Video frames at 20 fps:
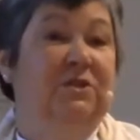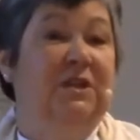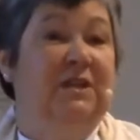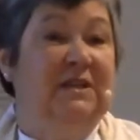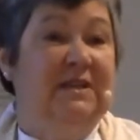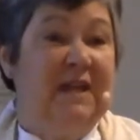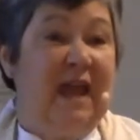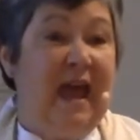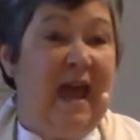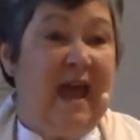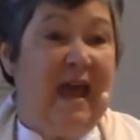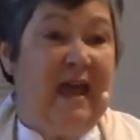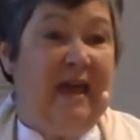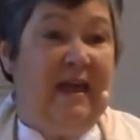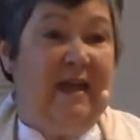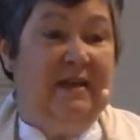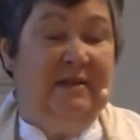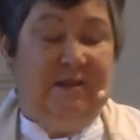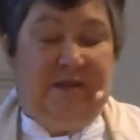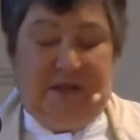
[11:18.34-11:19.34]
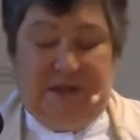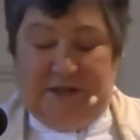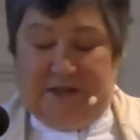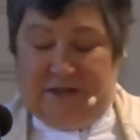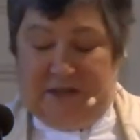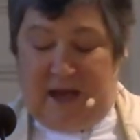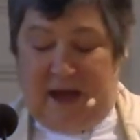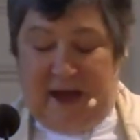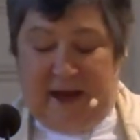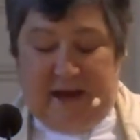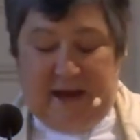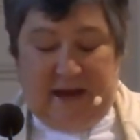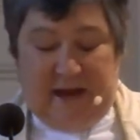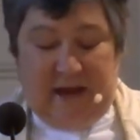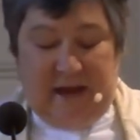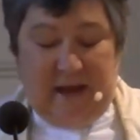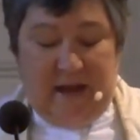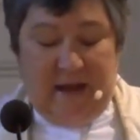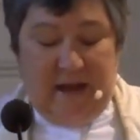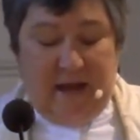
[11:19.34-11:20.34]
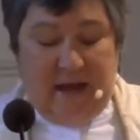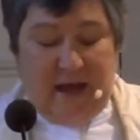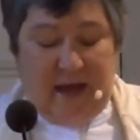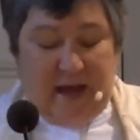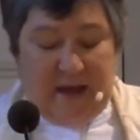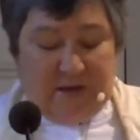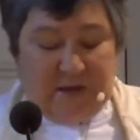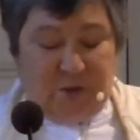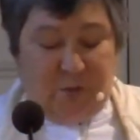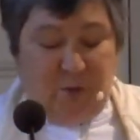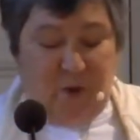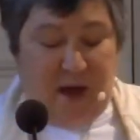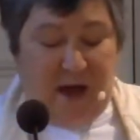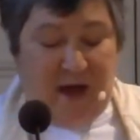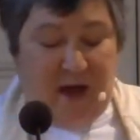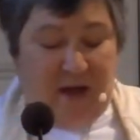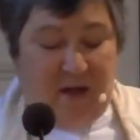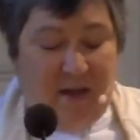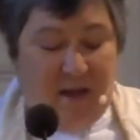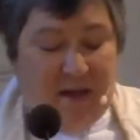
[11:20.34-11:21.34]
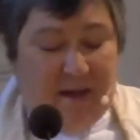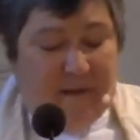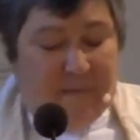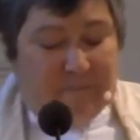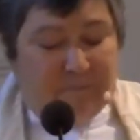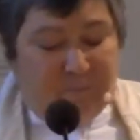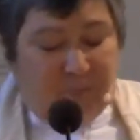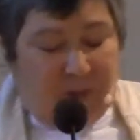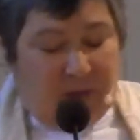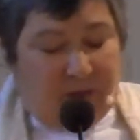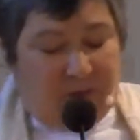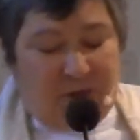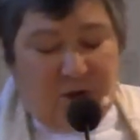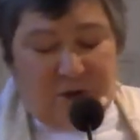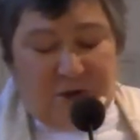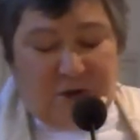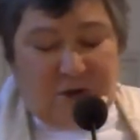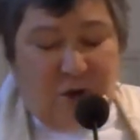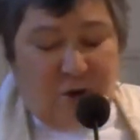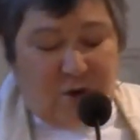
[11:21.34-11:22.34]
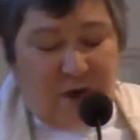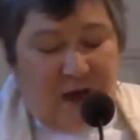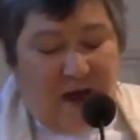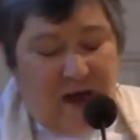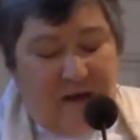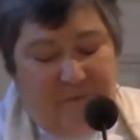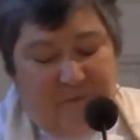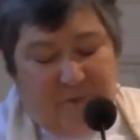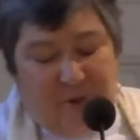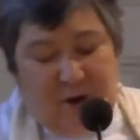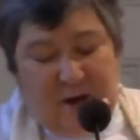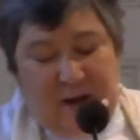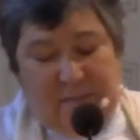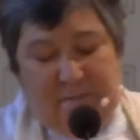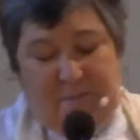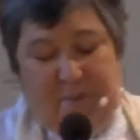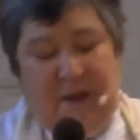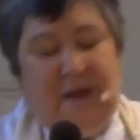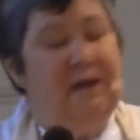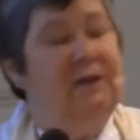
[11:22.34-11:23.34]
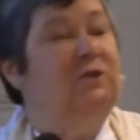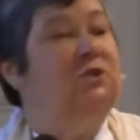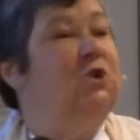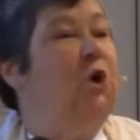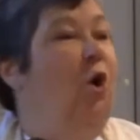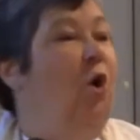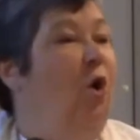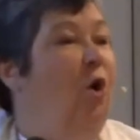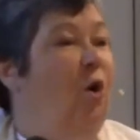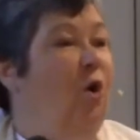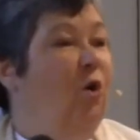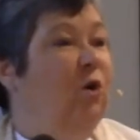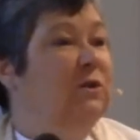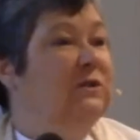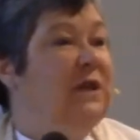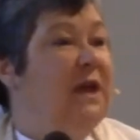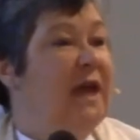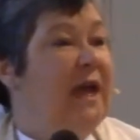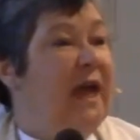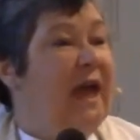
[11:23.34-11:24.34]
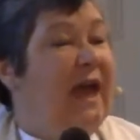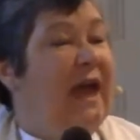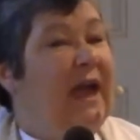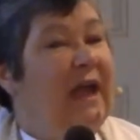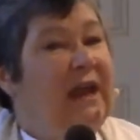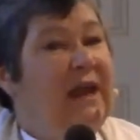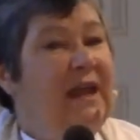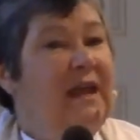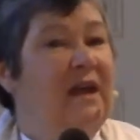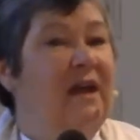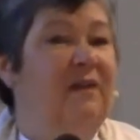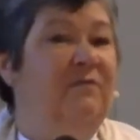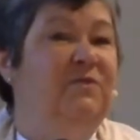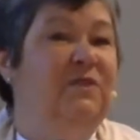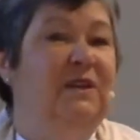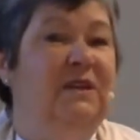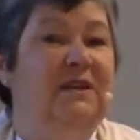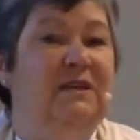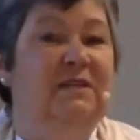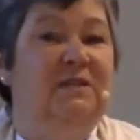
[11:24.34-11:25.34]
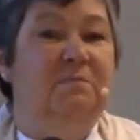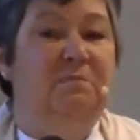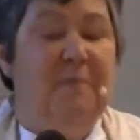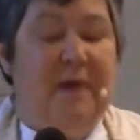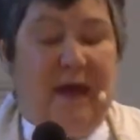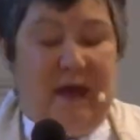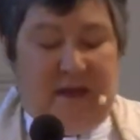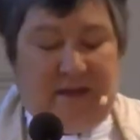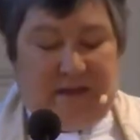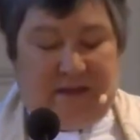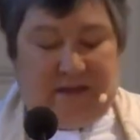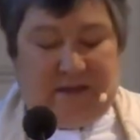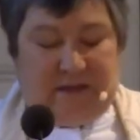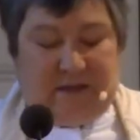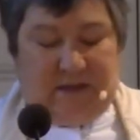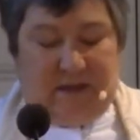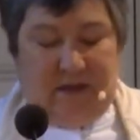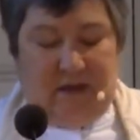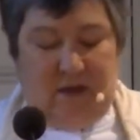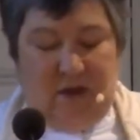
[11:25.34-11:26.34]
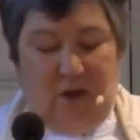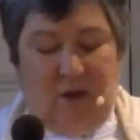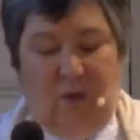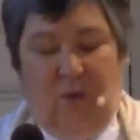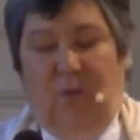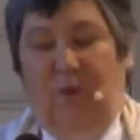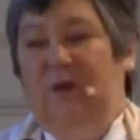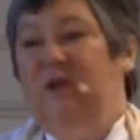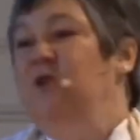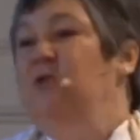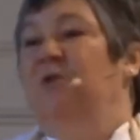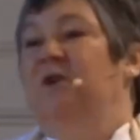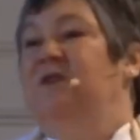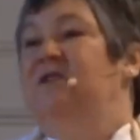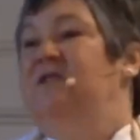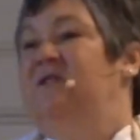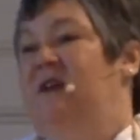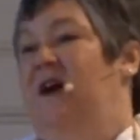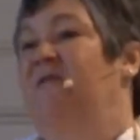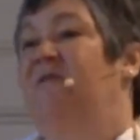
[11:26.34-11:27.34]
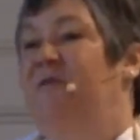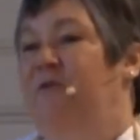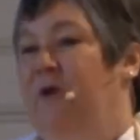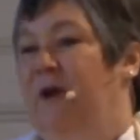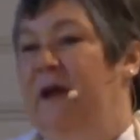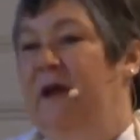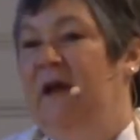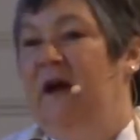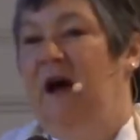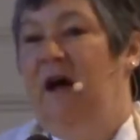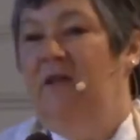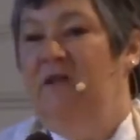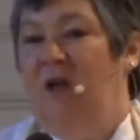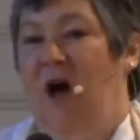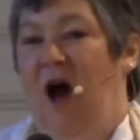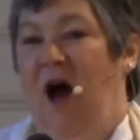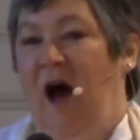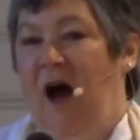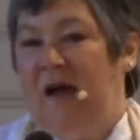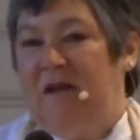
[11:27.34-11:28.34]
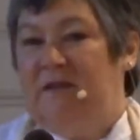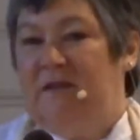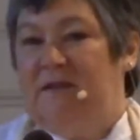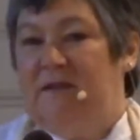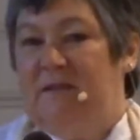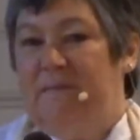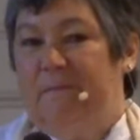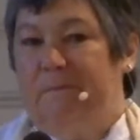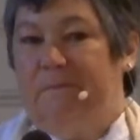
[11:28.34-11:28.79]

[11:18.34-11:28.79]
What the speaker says: today in society as well. There's no comfort in being told any of these myths when you are suffering a loss.